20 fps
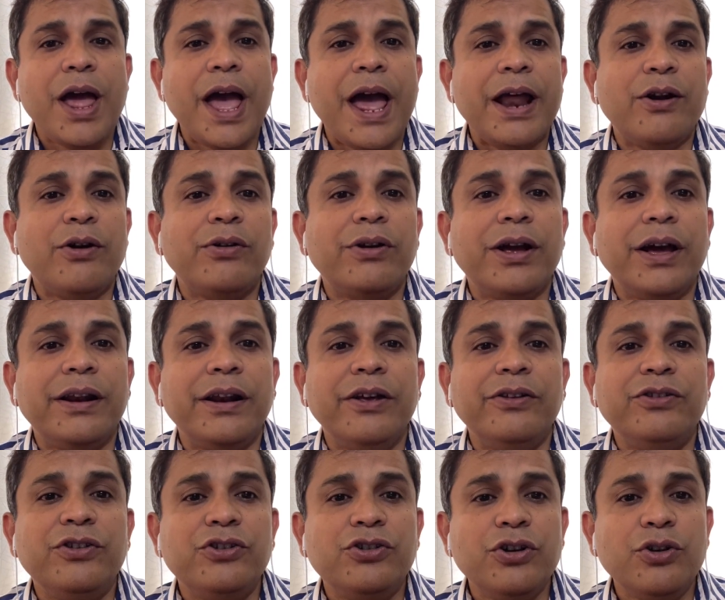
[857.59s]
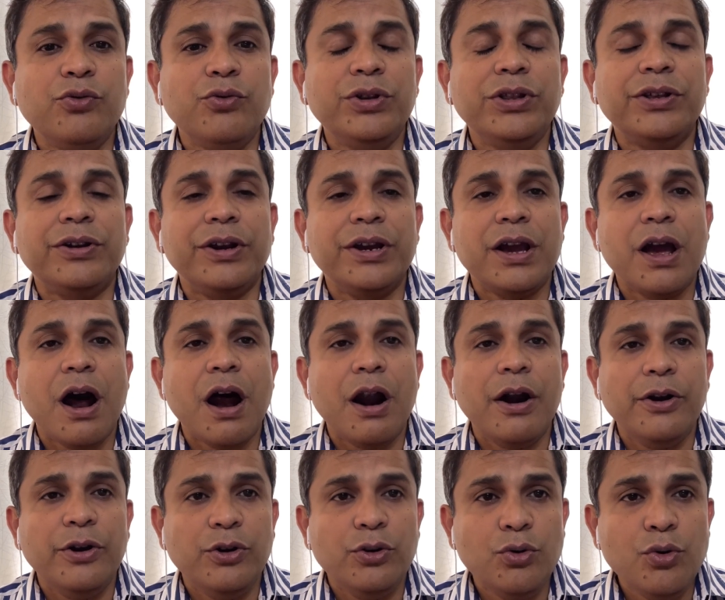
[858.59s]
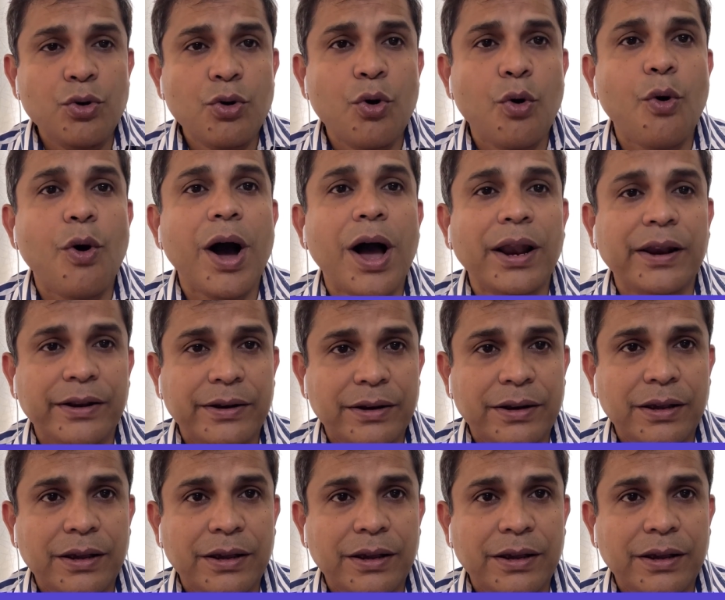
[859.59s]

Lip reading: an organization with regard to quality.